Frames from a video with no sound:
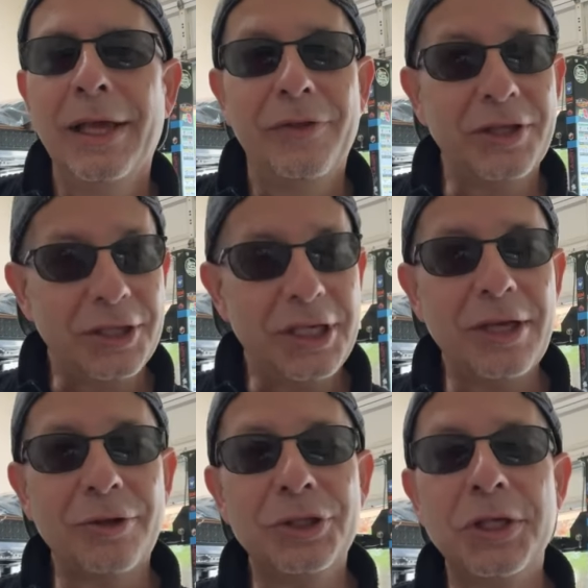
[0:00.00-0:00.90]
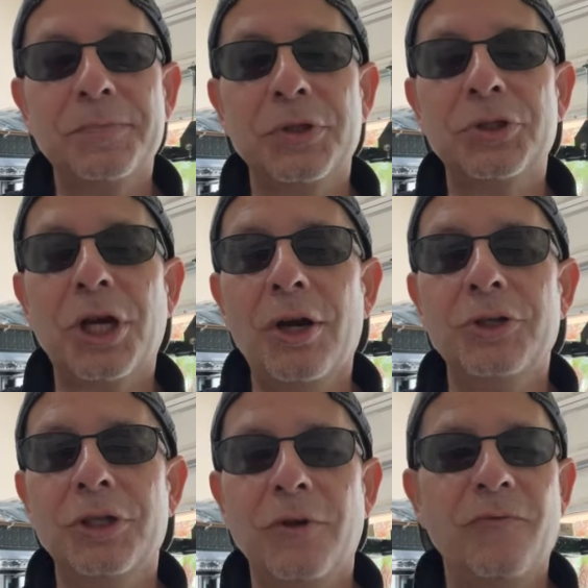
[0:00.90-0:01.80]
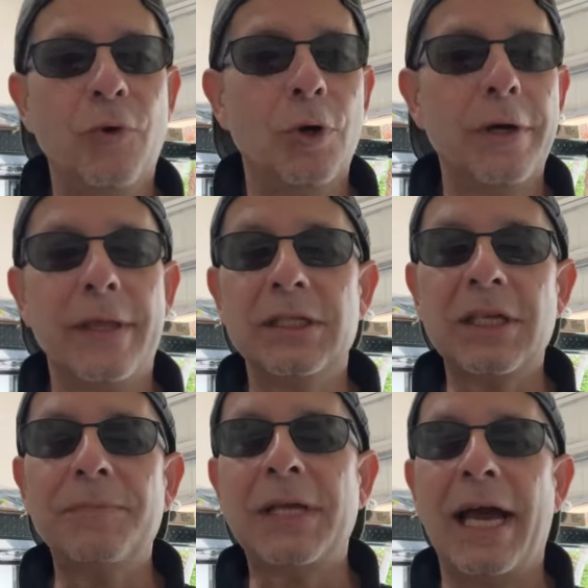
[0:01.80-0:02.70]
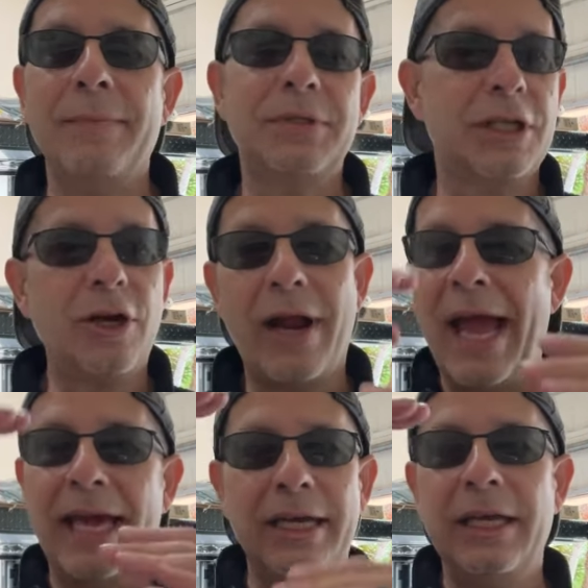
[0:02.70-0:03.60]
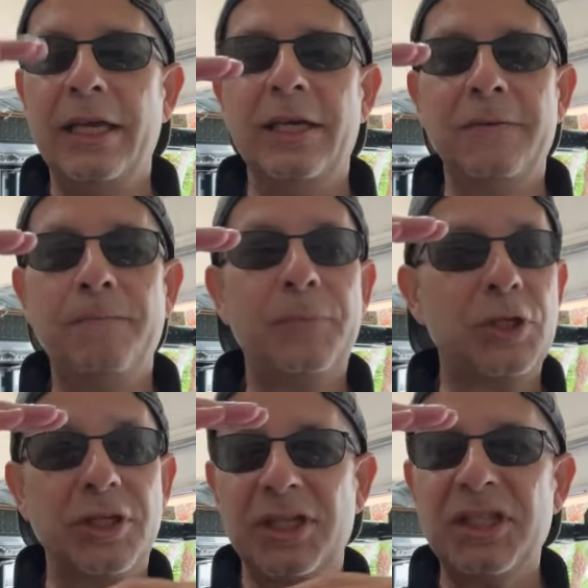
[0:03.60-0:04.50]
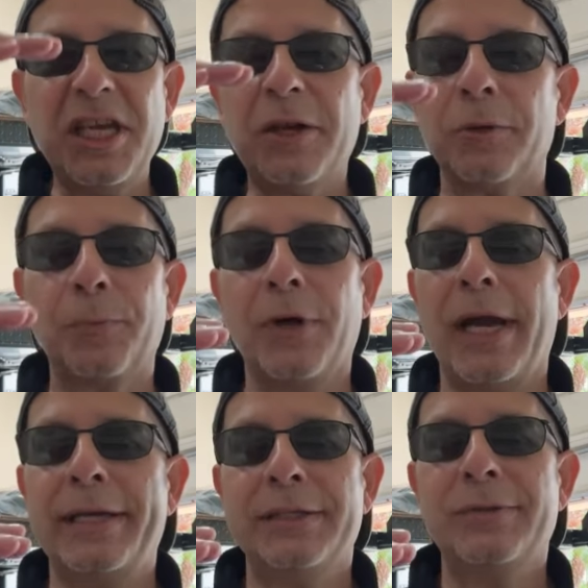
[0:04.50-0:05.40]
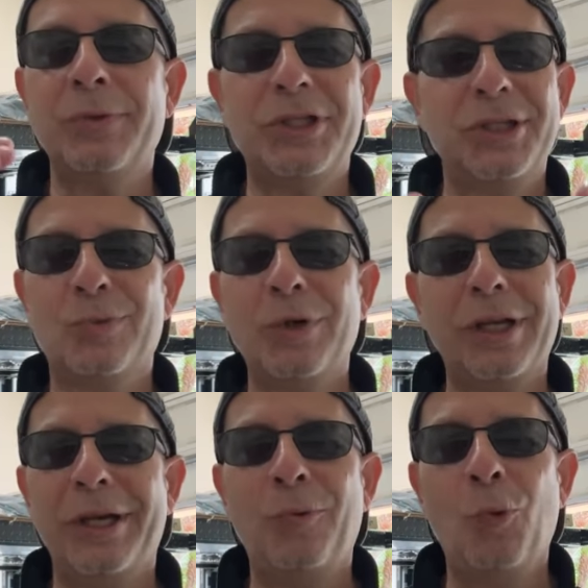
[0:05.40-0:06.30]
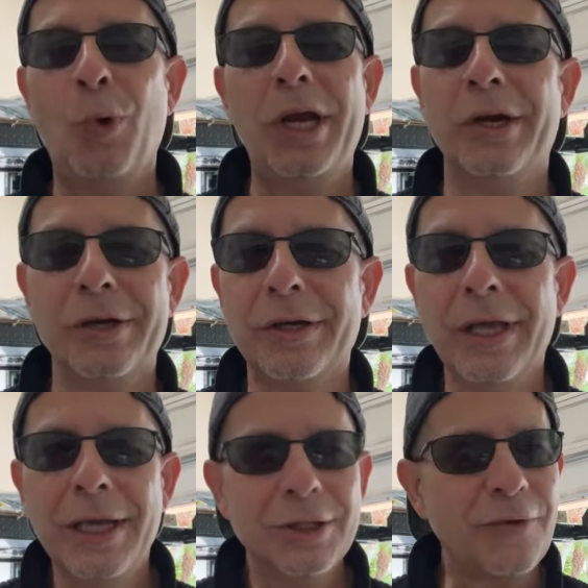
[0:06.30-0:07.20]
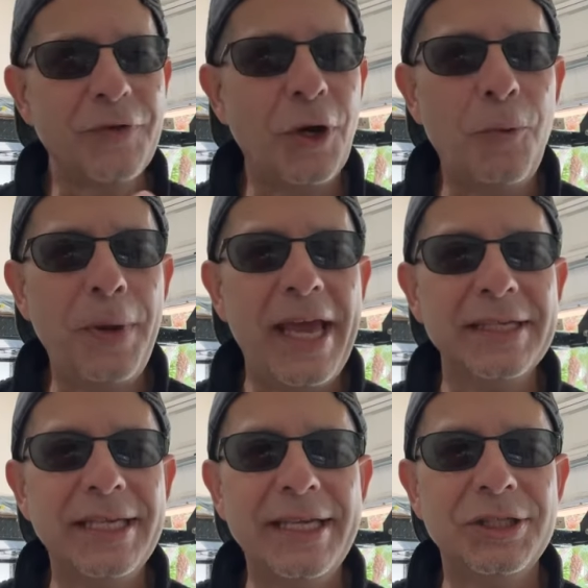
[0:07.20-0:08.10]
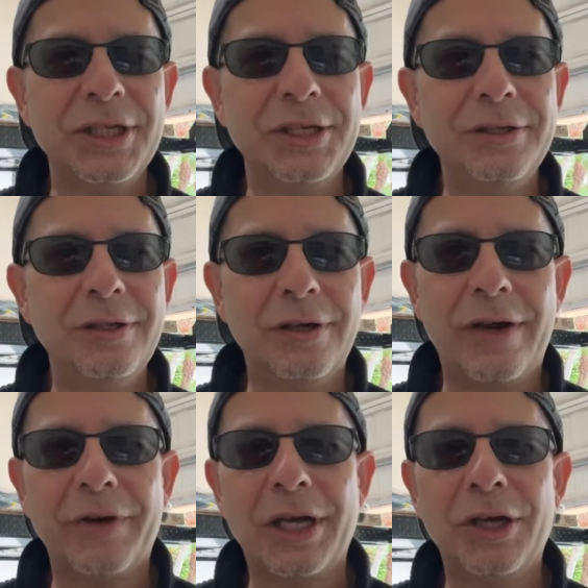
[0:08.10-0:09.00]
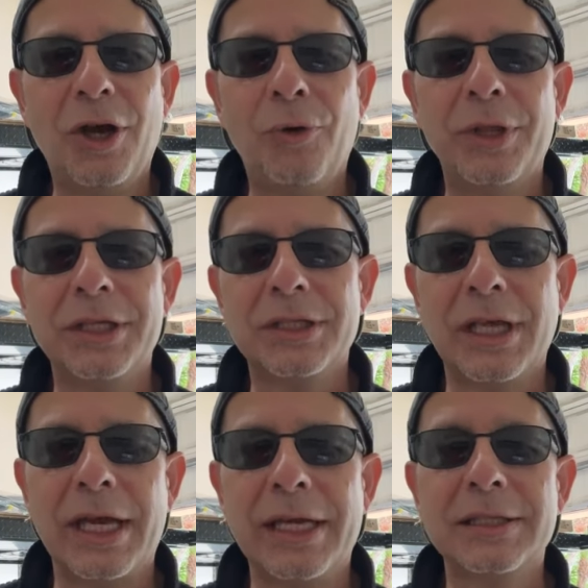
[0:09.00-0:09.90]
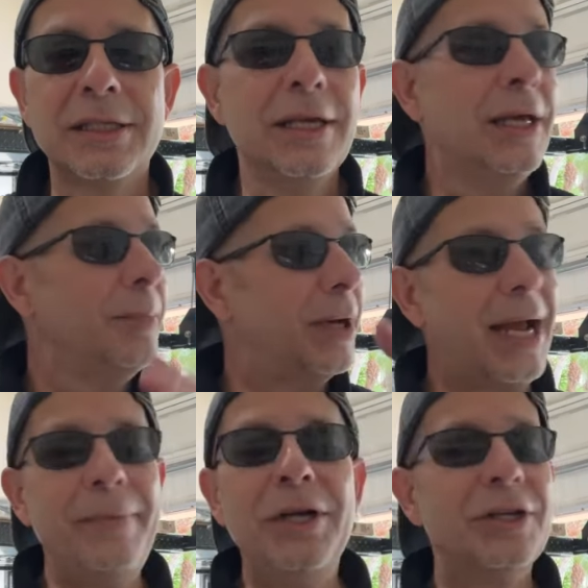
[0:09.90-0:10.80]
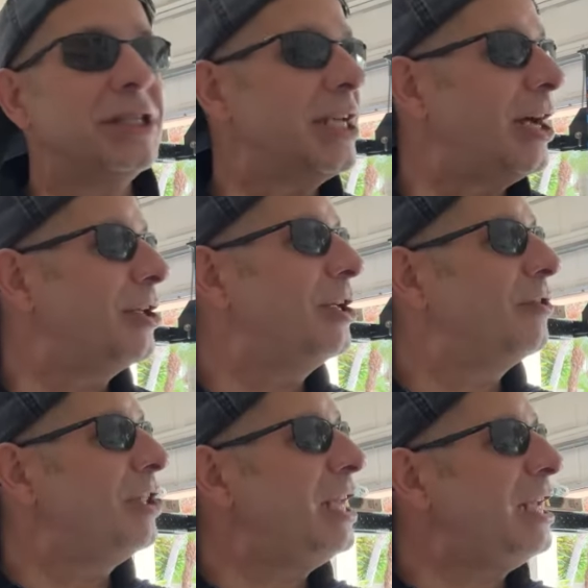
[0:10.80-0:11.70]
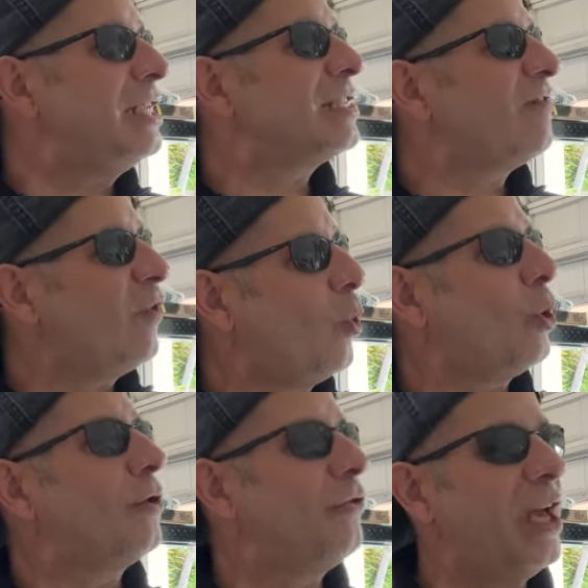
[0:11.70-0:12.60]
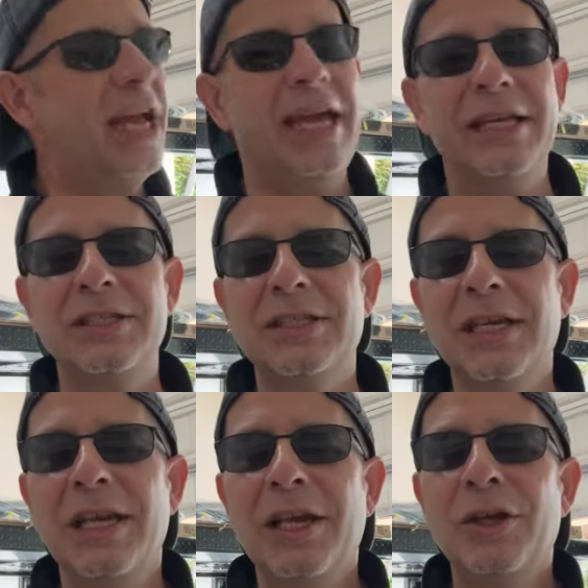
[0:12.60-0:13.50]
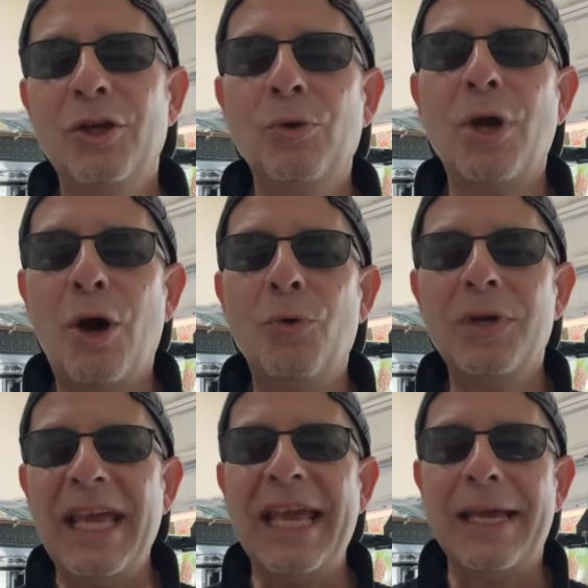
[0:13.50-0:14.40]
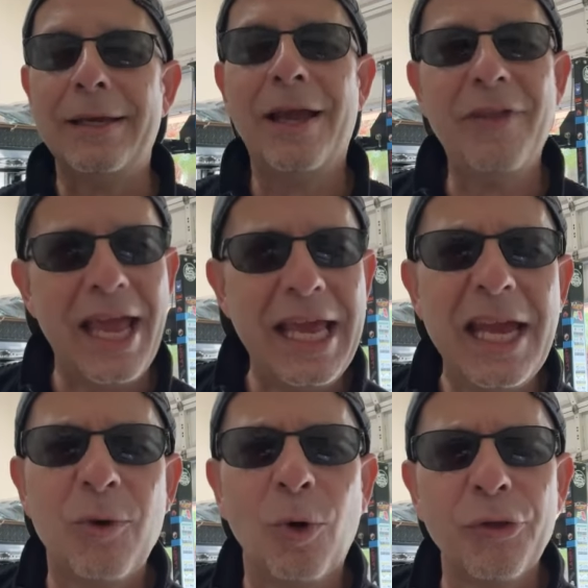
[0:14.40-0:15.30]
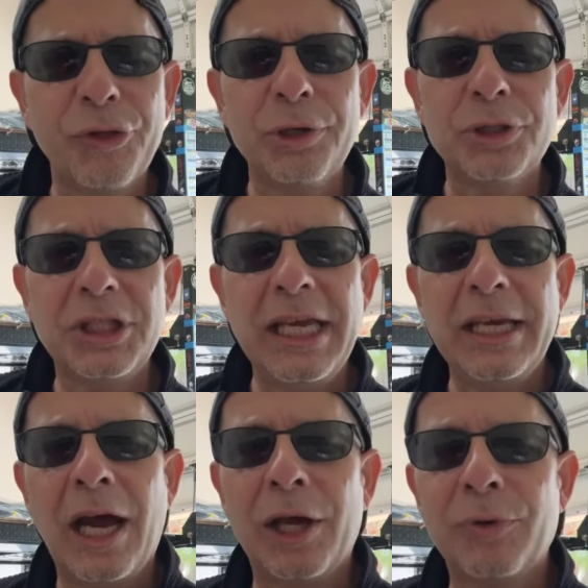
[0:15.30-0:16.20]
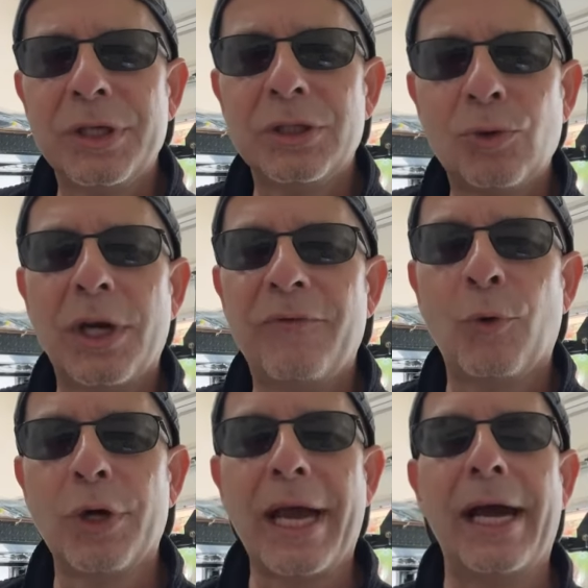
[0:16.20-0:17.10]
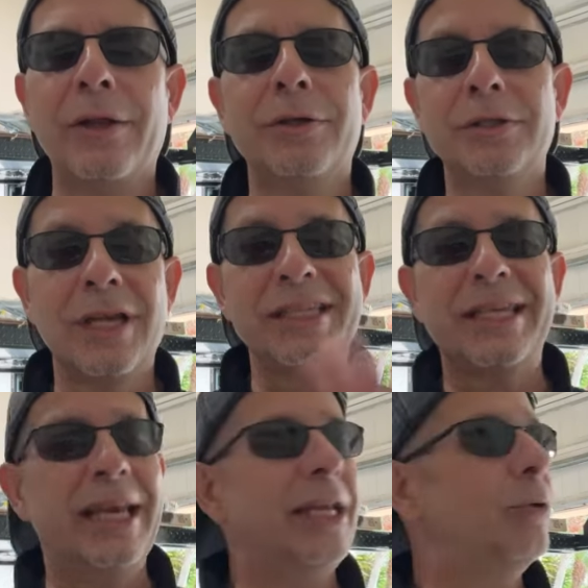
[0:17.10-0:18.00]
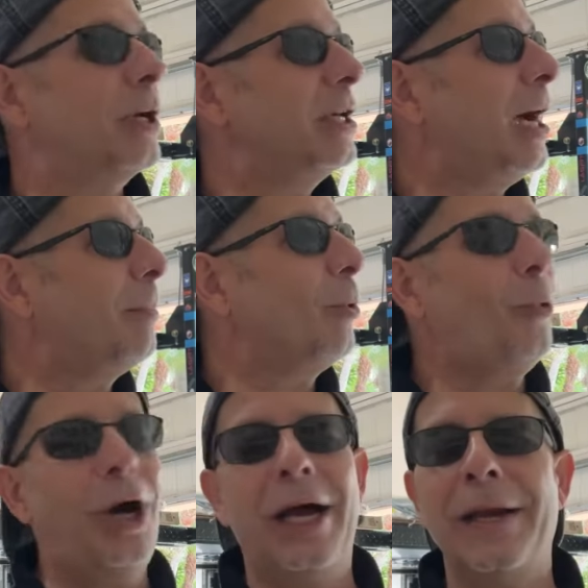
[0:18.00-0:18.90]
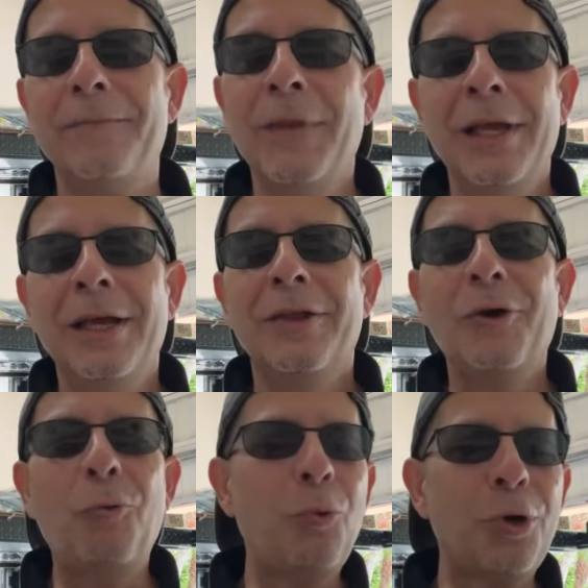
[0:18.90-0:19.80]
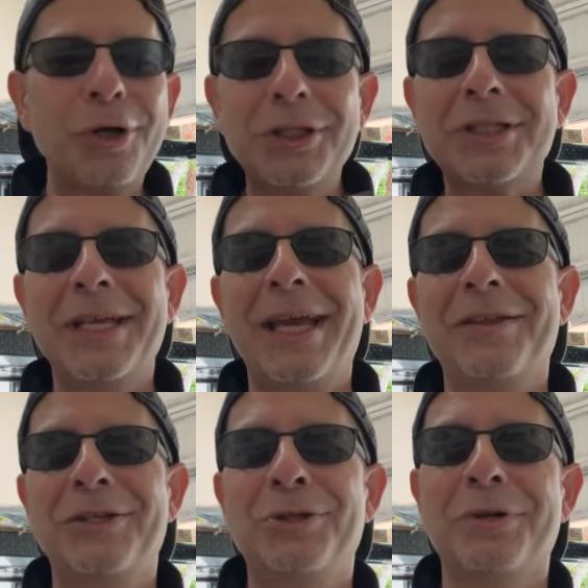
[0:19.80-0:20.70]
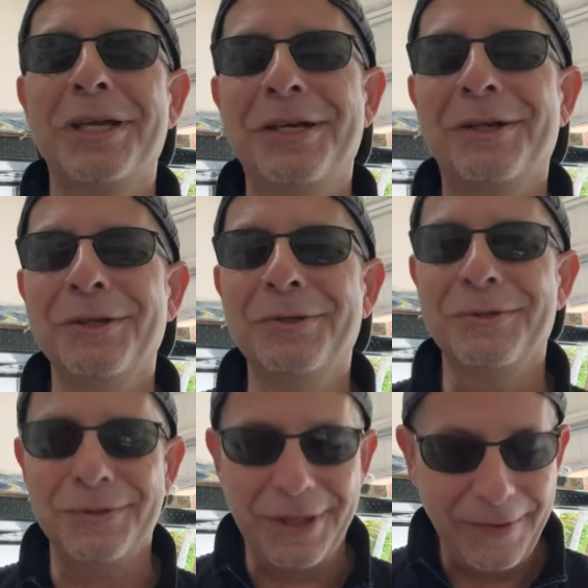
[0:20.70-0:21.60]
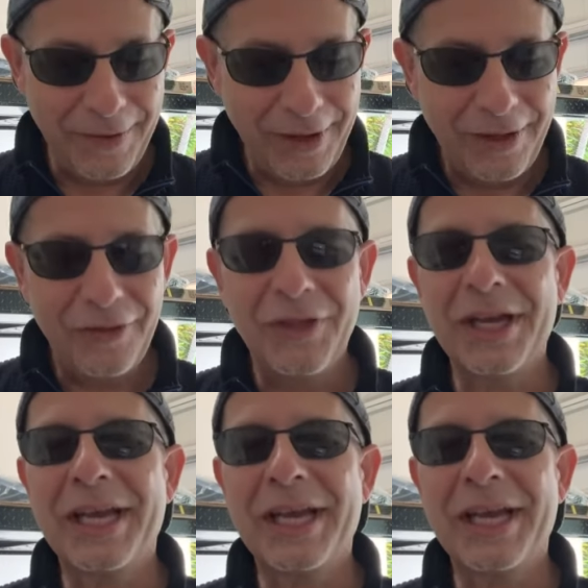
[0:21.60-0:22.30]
that the dealerships are charging you for. And sometimes they're added in to the sticker price, which is really weird. So if you don't pay attention, you're never going to know these things. But I'm here to tell you these four things you don't need, and they equal $1,324. Let's get into it. Number one, the worst thing that you can include, the